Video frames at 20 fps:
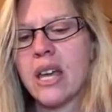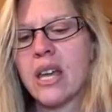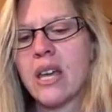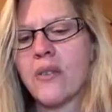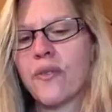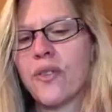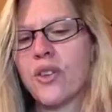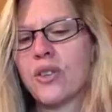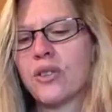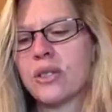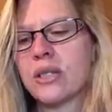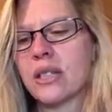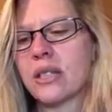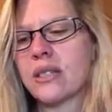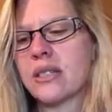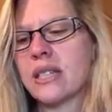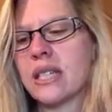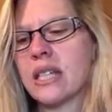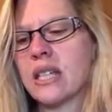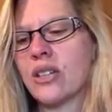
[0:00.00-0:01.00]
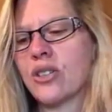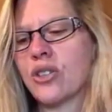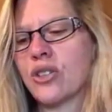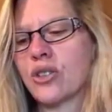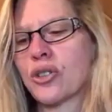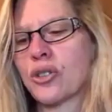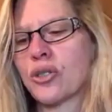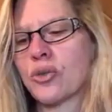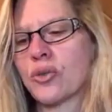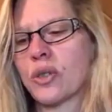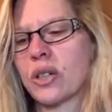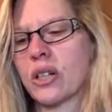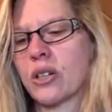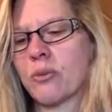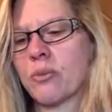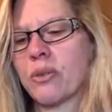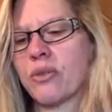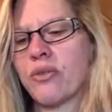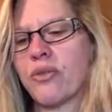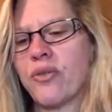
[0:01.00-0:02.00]
If you succeed in your career
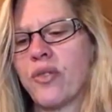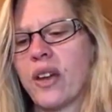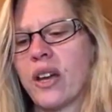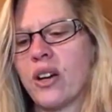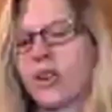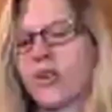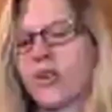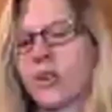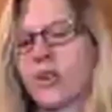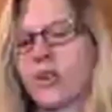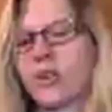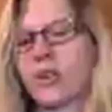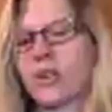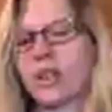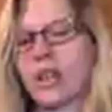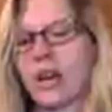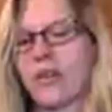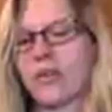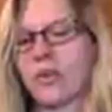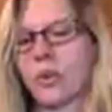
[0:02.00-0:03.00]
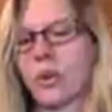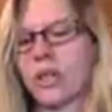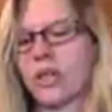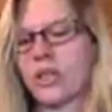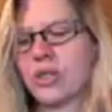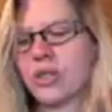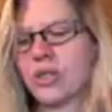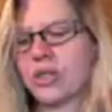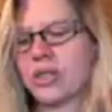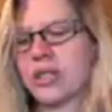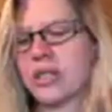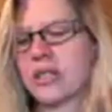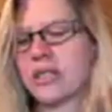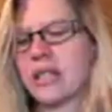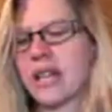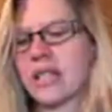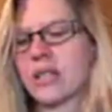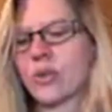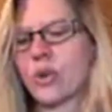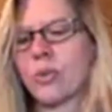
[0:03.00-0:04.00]
but fail with your loved ones, your
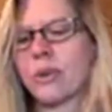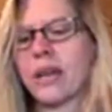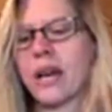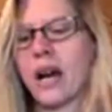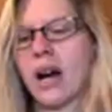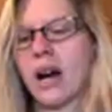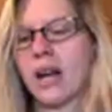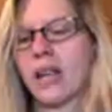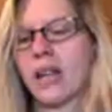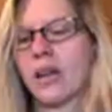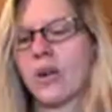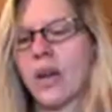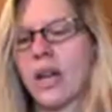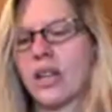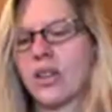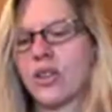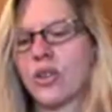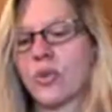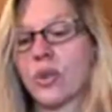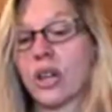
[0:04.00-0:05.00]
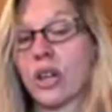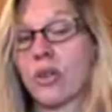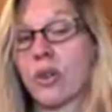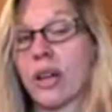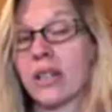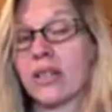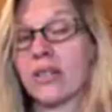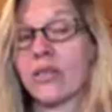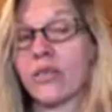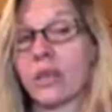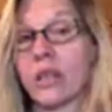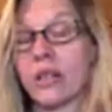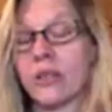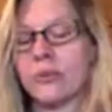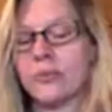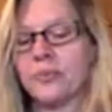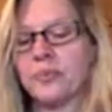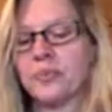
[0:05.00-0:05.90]
success will be hollow and your regrets real.